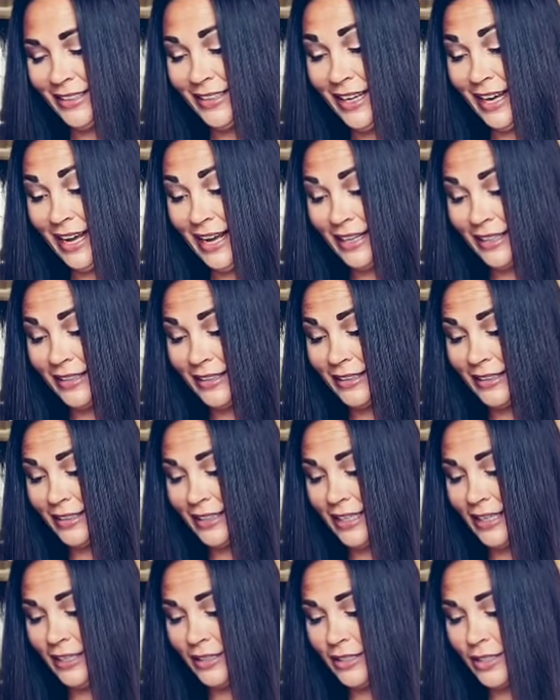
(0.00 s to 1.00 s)
Yeah, then the
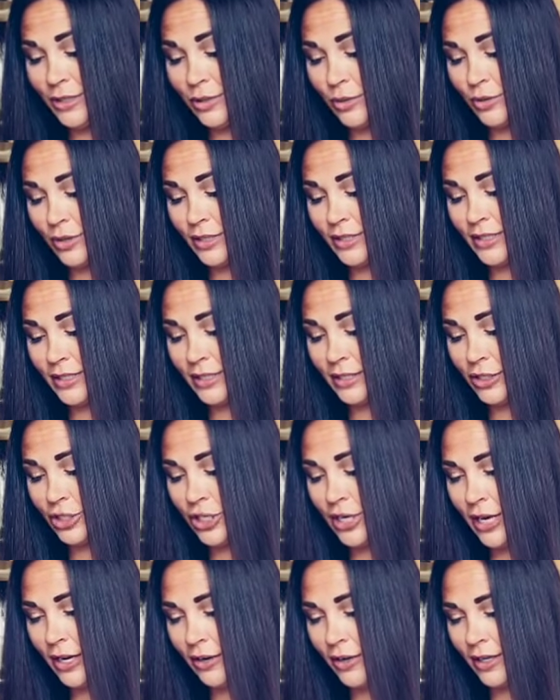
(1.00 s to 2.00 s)
King of Swords, the
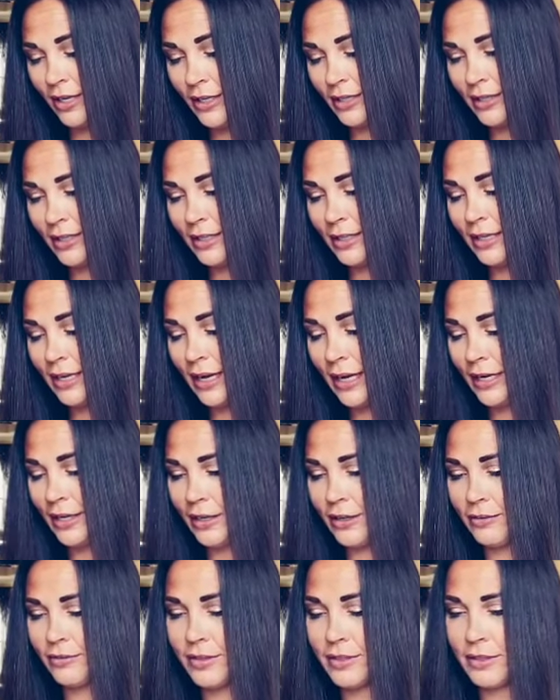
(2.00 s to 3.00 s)
Chariot, the
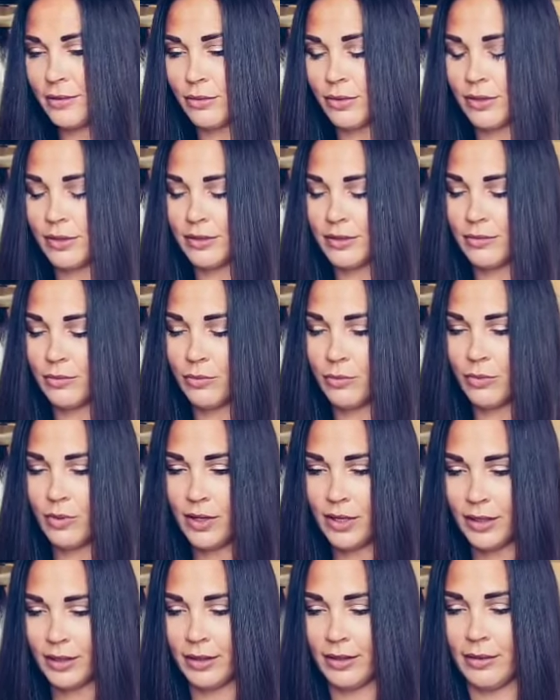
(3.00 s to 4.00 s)
Knight of Swords.
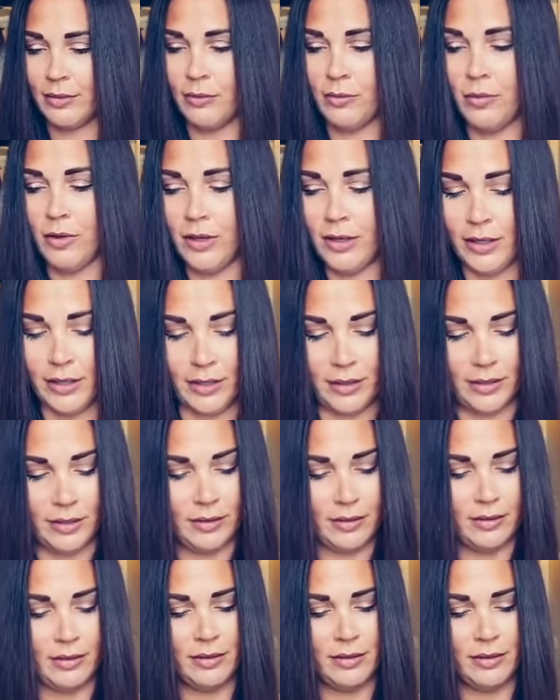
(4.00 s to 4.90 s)
What the what?